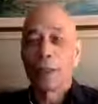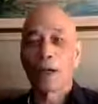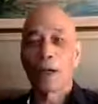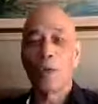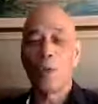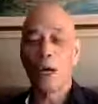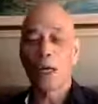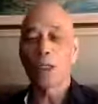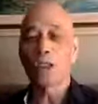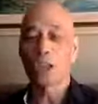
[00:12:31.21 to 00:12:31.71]

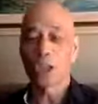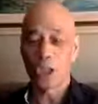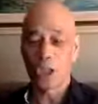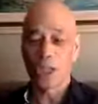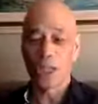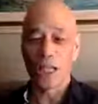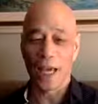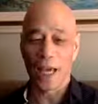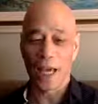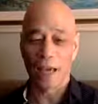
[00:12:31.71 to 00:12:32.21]

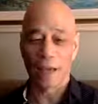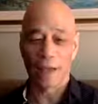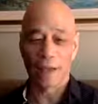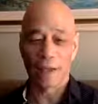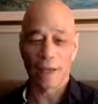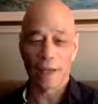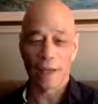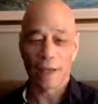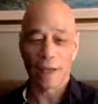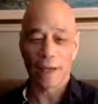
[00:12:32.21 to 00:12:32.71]
Question that.
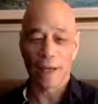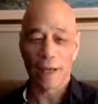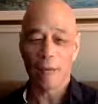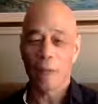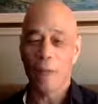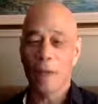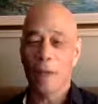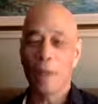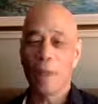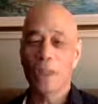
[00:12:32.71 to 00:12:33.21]

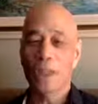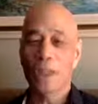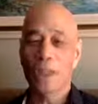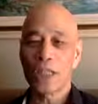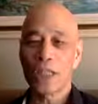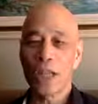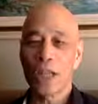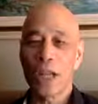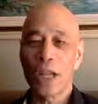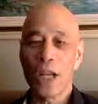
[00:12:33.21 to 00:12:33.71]
How much do
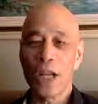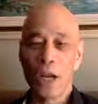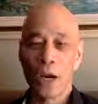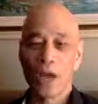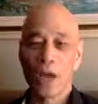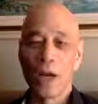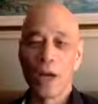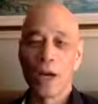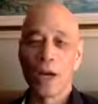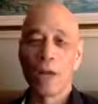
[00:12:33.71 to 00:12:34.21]
they
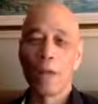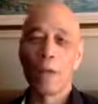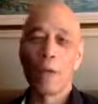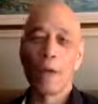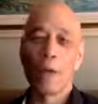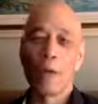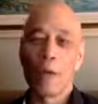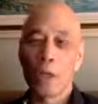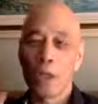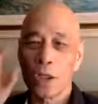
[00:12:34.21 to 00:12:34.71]
know
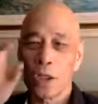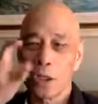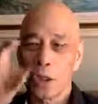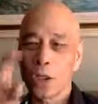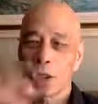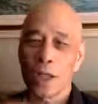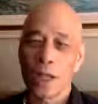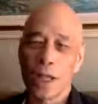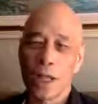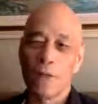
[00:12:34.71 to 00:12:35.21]
about what
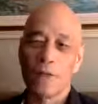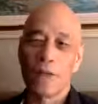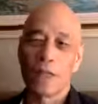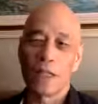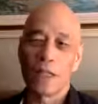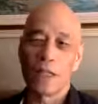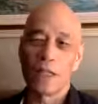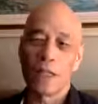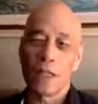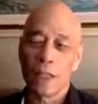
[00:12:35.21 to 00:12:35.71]
your life
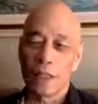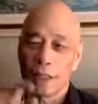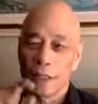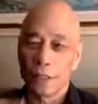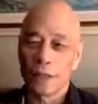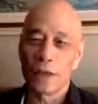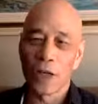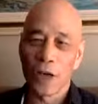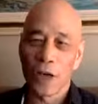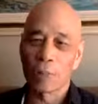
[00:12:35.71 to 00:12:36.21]
is
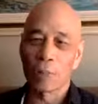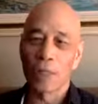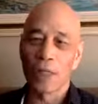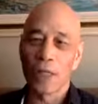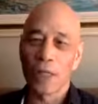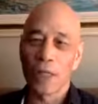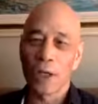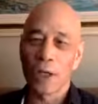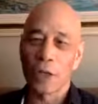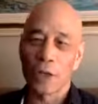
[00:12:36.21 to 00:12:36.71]
living on
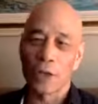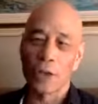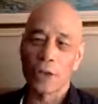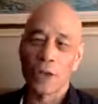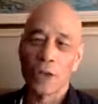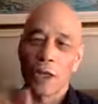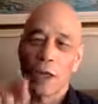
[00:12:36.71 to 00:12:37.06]
planet Earth?